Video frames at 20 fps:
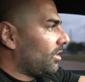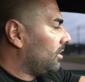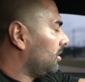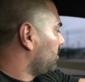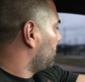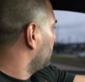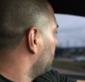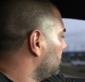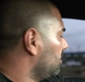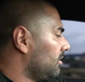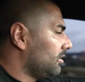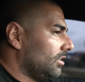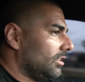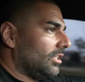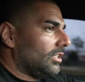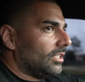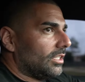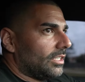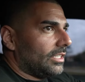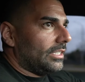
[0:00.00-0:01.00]

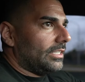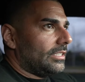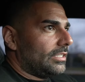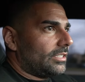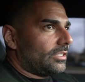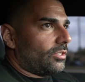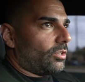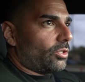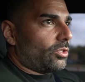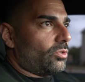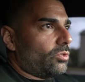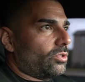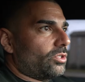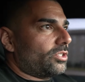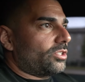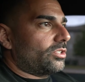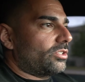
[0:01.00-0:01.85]
on this Dark Horse,